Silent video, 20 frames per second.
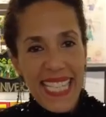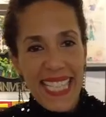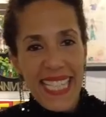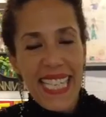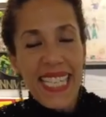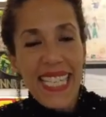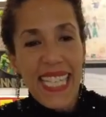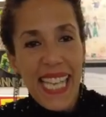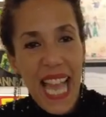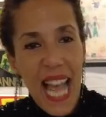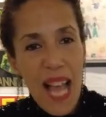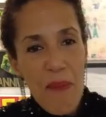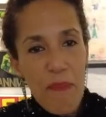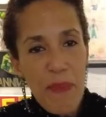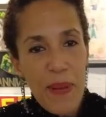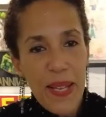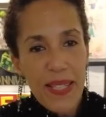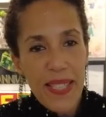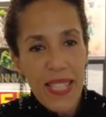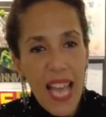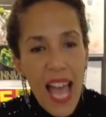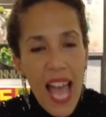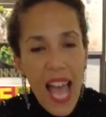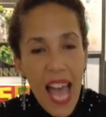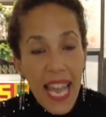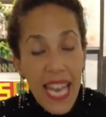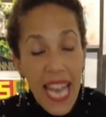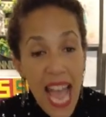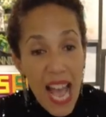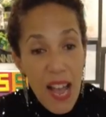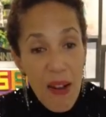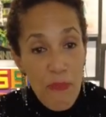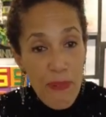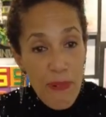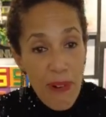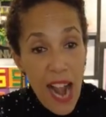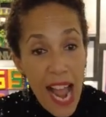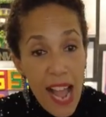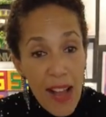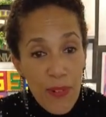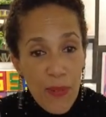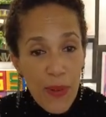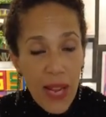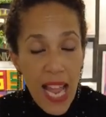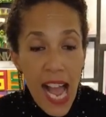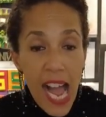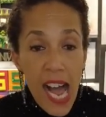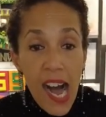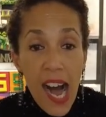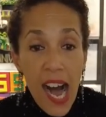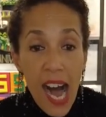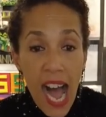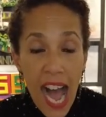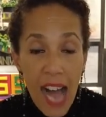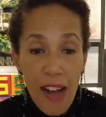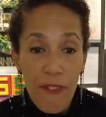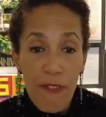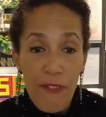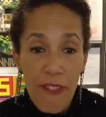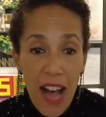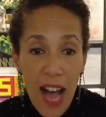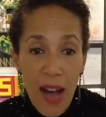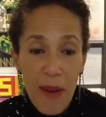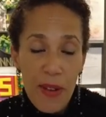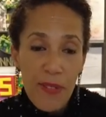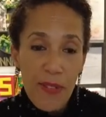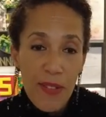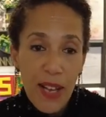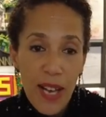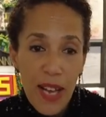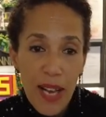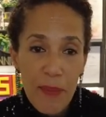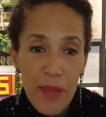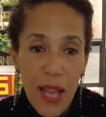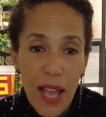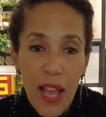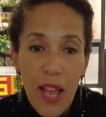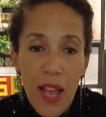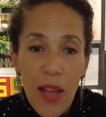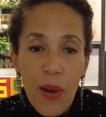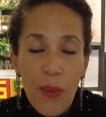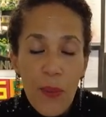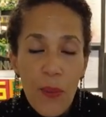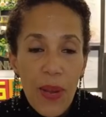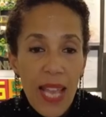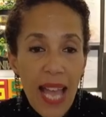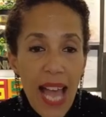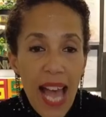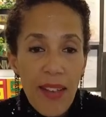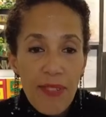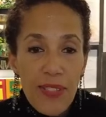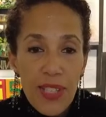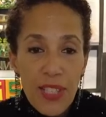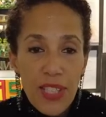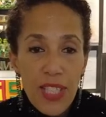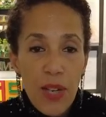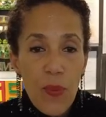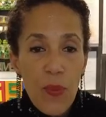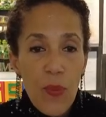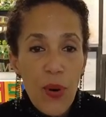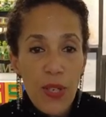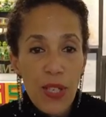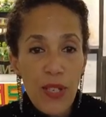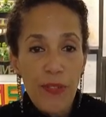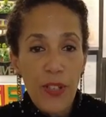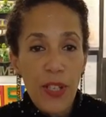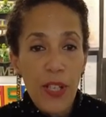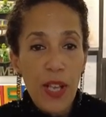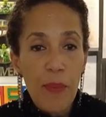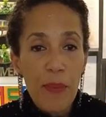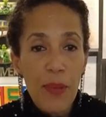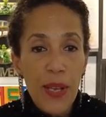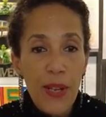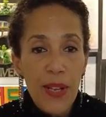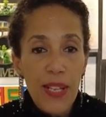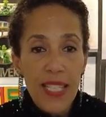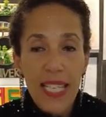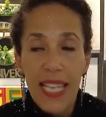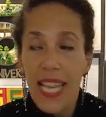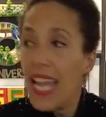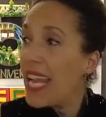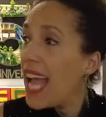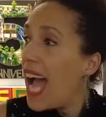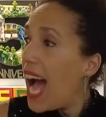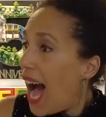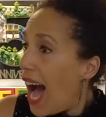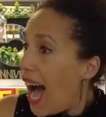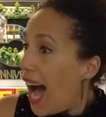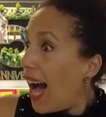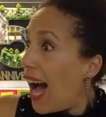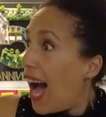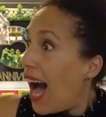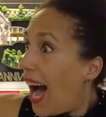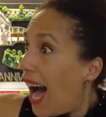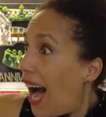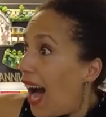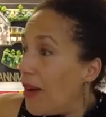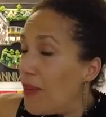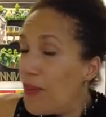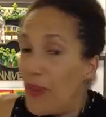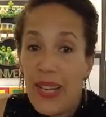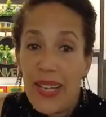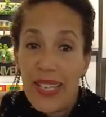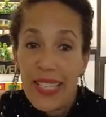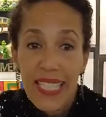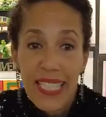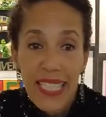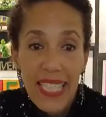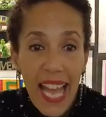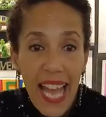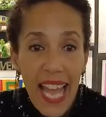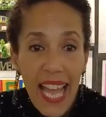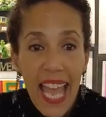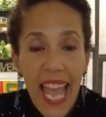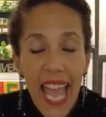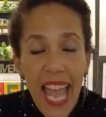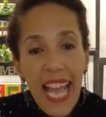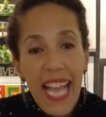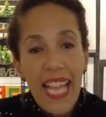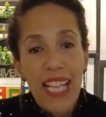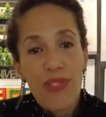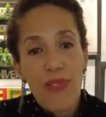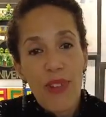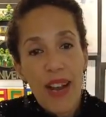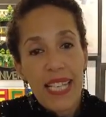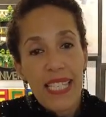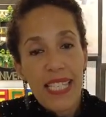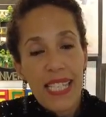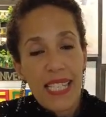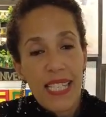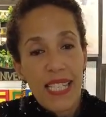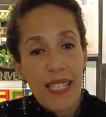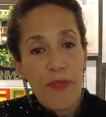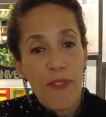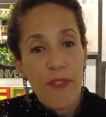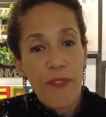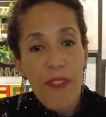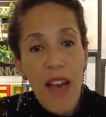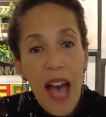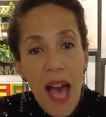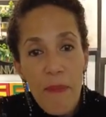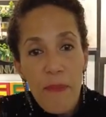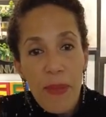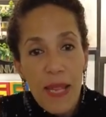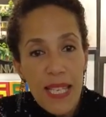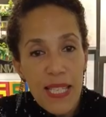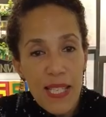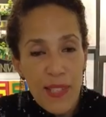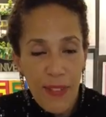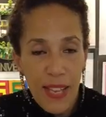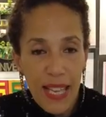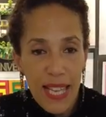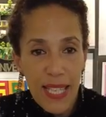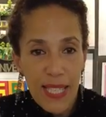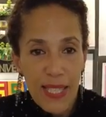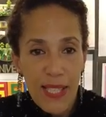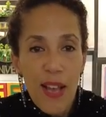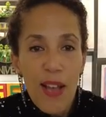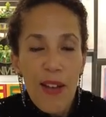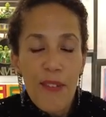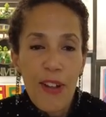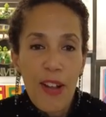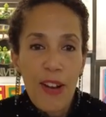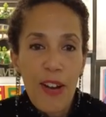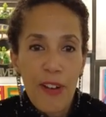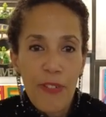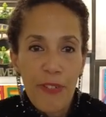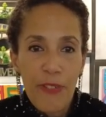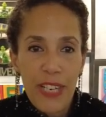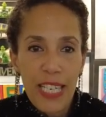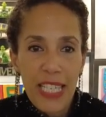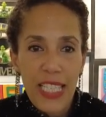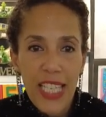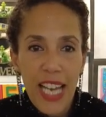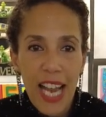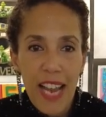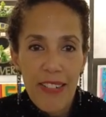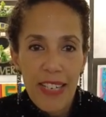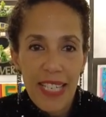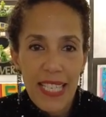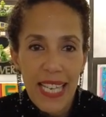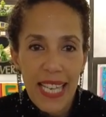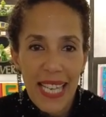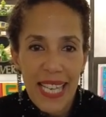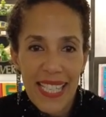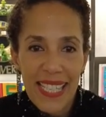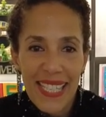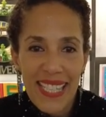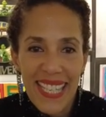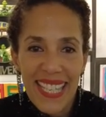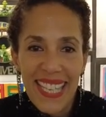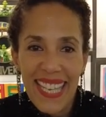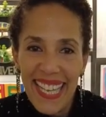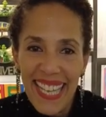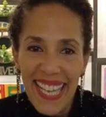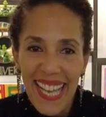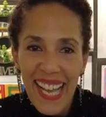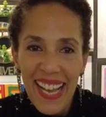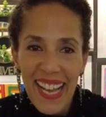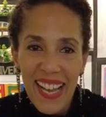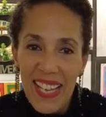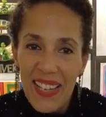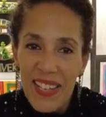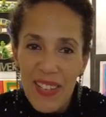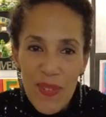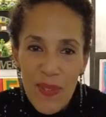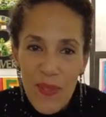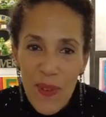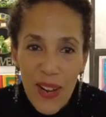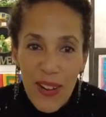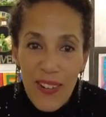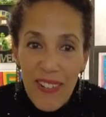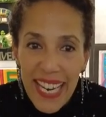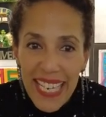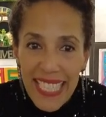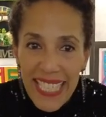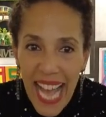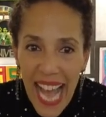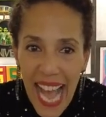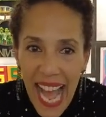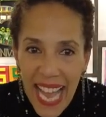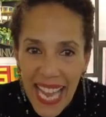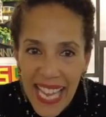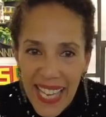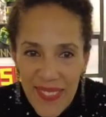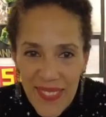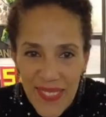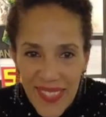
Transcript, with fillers: City campus, and how proud we are, how far we've come. We have such a wonderful community, and our artwork today is raising some fabulous figures for our free charities. What a great time.